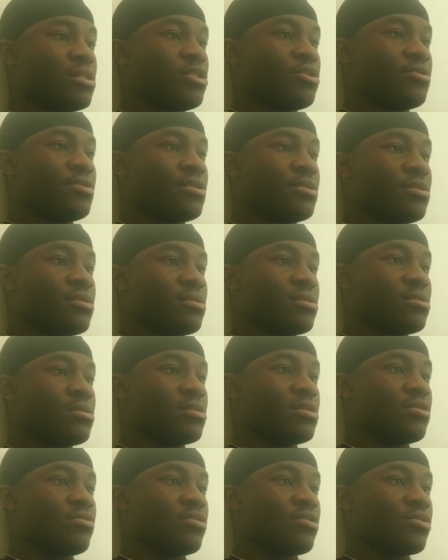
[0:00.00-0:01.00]
It was
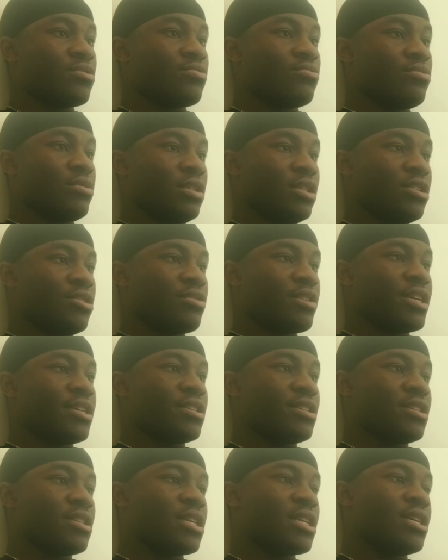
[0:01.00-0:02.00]
really
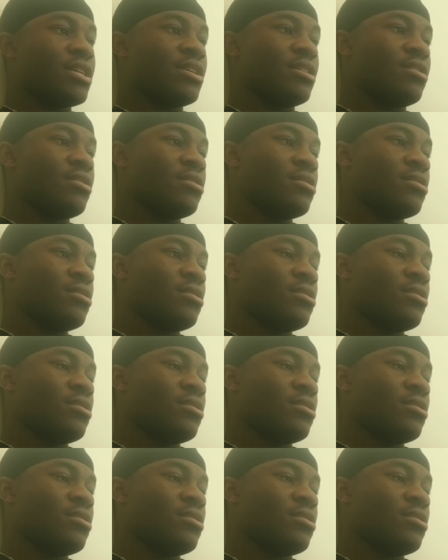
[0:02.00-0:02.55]
crazy.